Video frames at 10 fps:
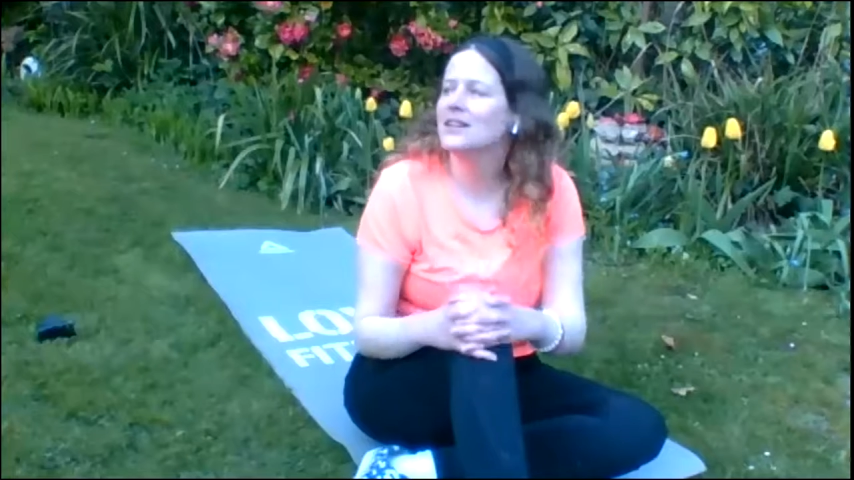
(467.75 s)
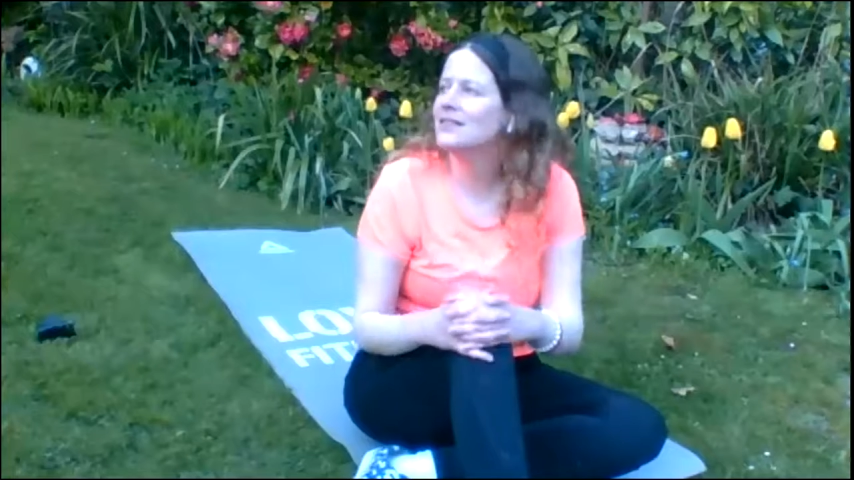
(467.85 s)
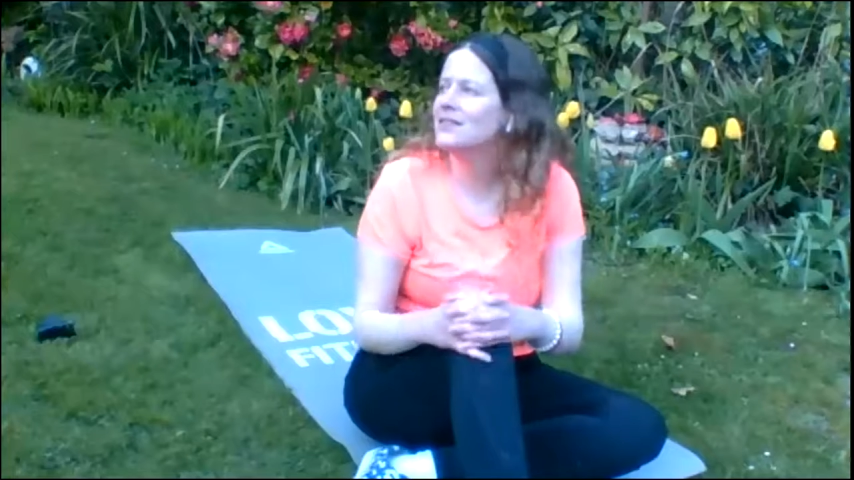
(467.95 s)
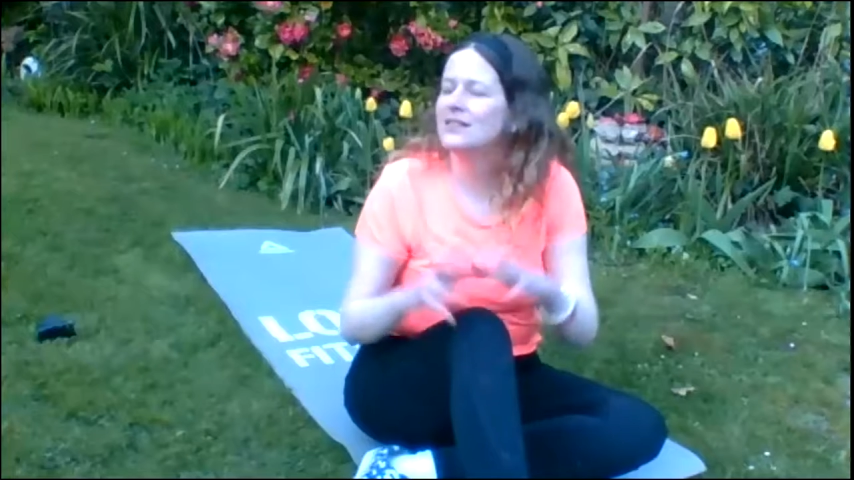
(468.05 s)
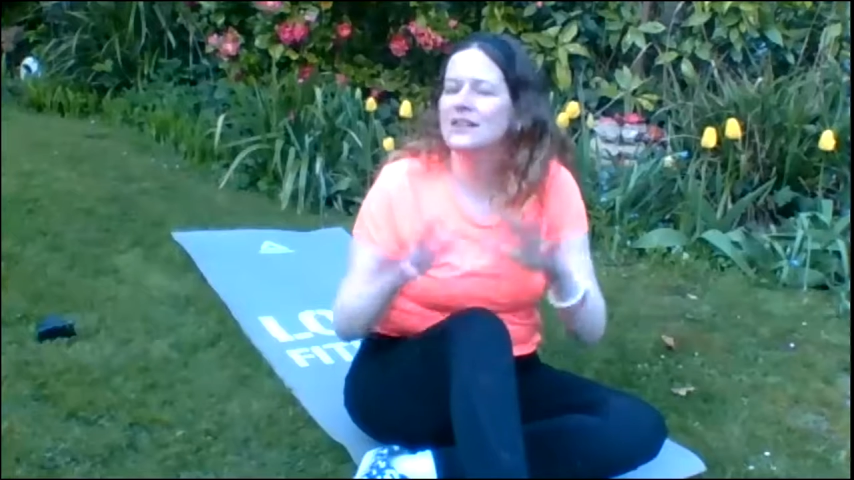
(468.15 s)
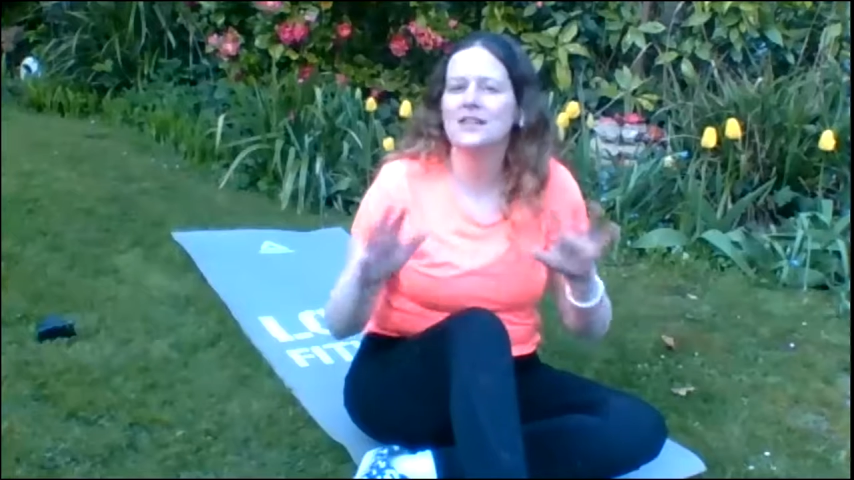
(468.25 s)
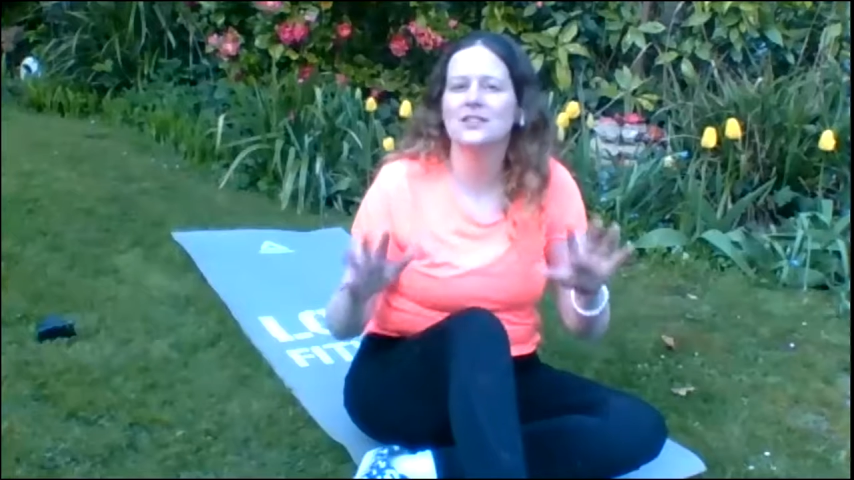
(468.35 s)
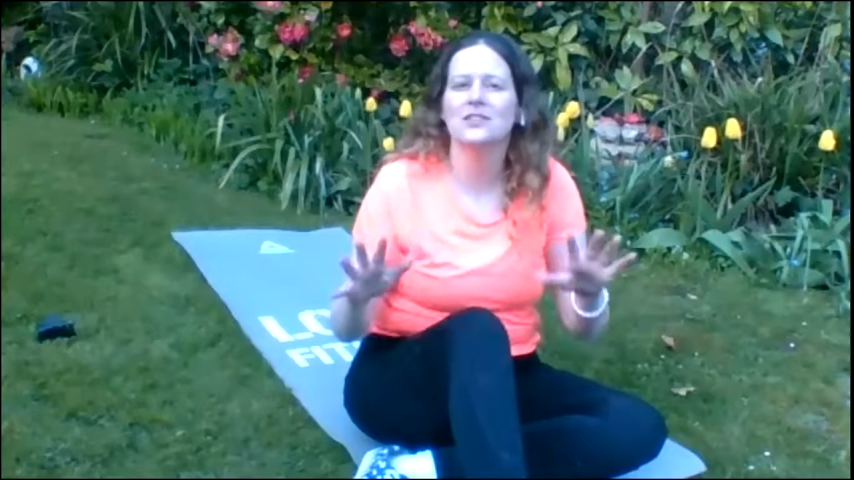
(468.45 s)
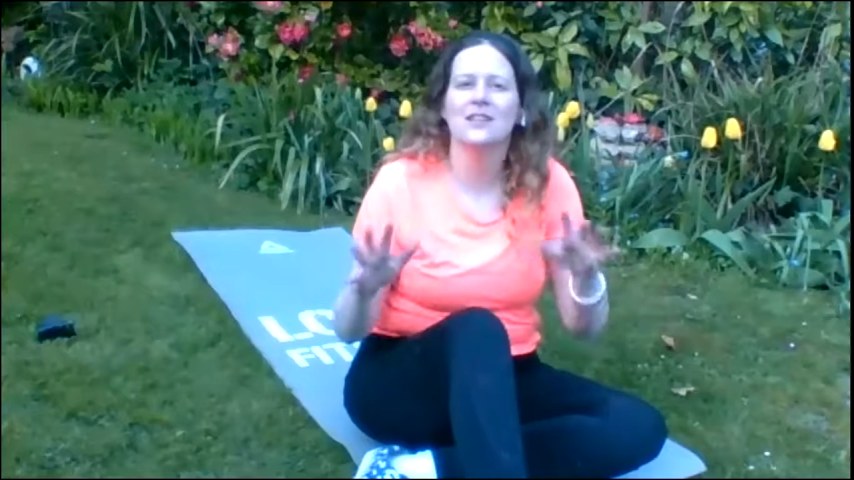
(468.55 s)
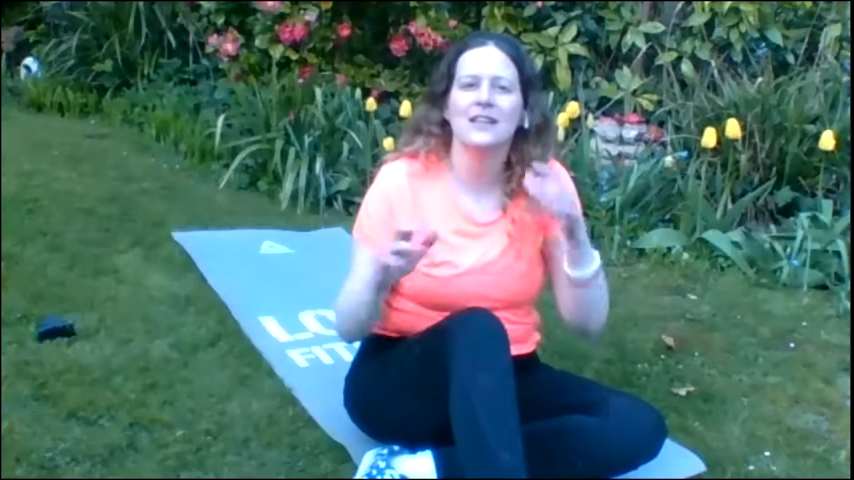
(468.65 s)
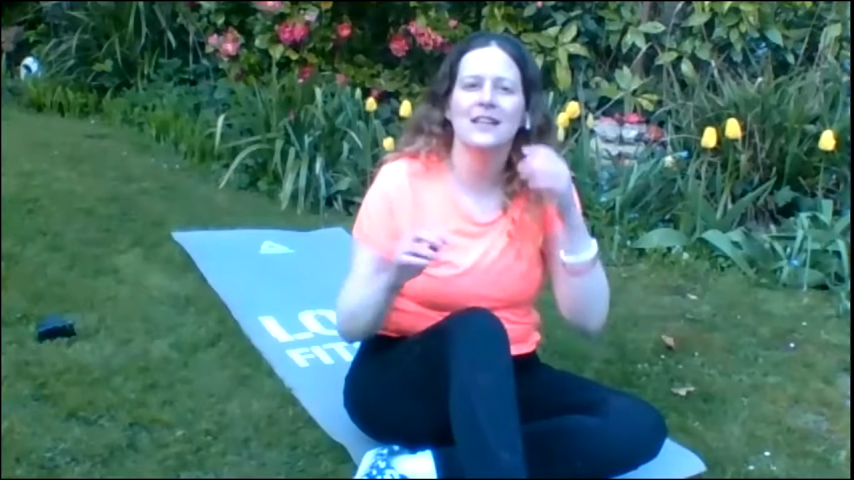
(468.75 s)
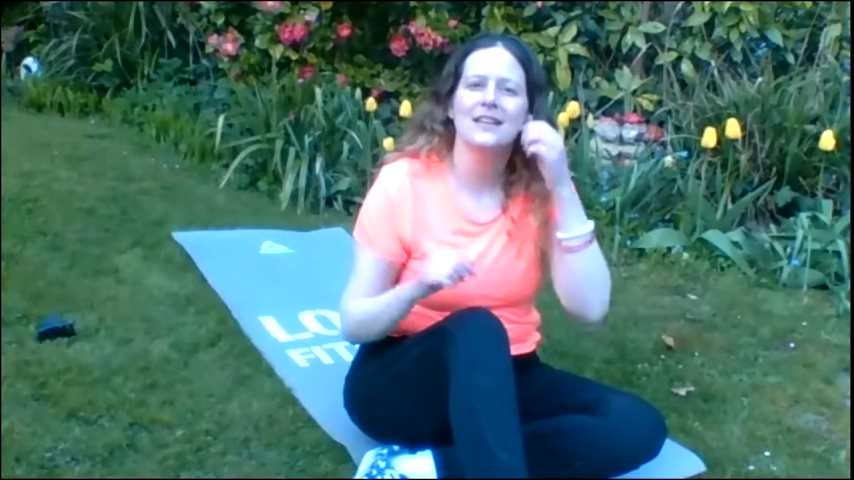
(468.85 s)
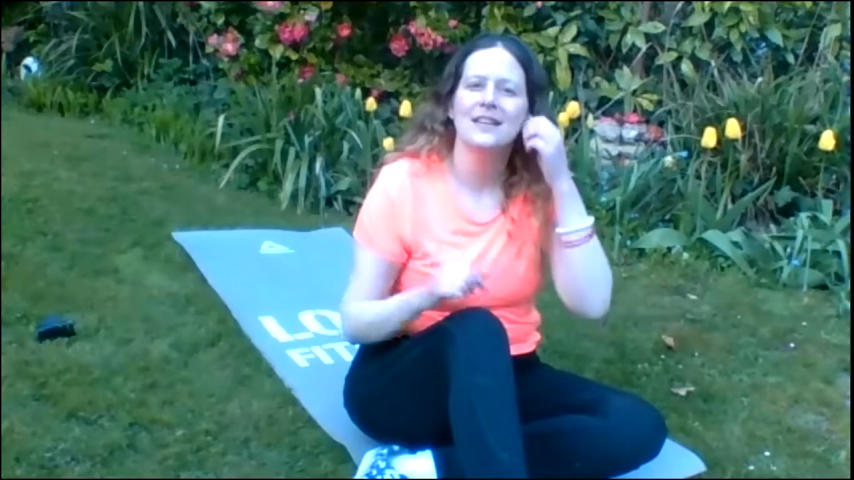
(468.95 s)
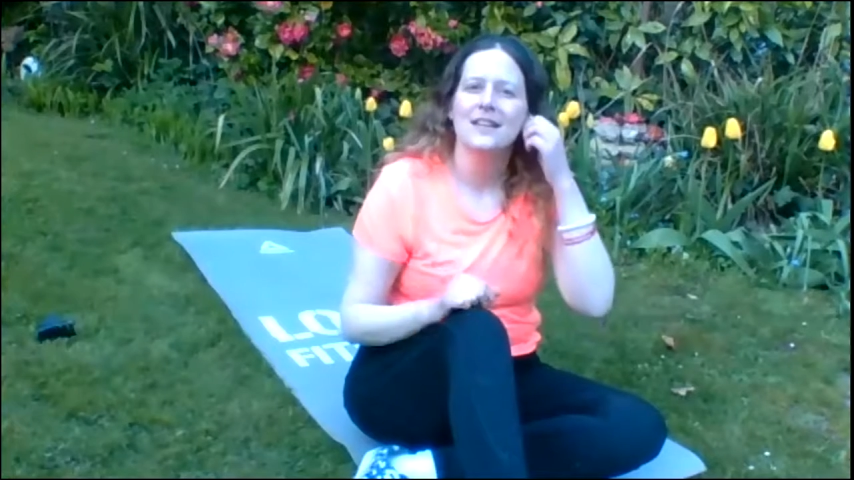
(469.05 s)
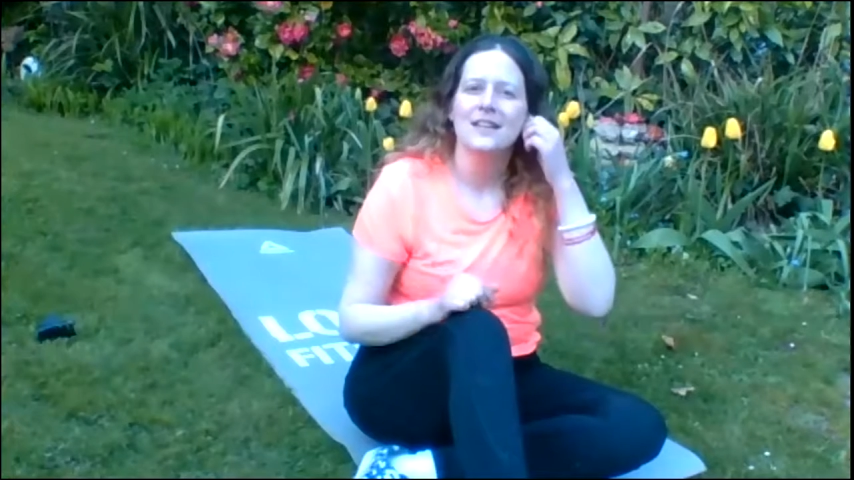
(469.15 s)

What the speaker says: it's just literally,